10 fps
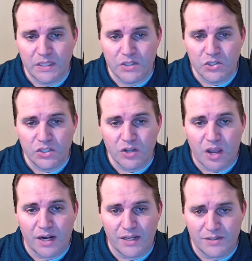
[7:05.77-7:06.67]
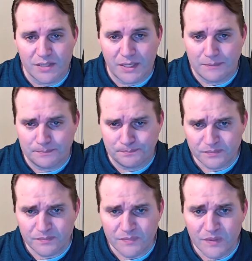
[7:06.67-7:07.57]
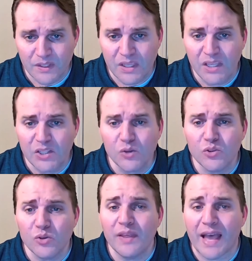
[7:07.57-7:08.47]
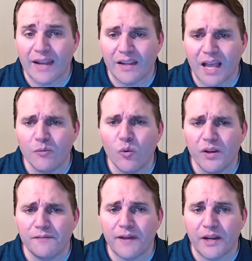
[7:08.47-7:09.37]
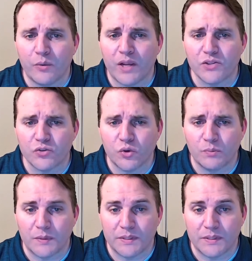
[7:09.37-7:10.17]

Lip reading: She nodded and said, You do that. I'm going to find a restroom.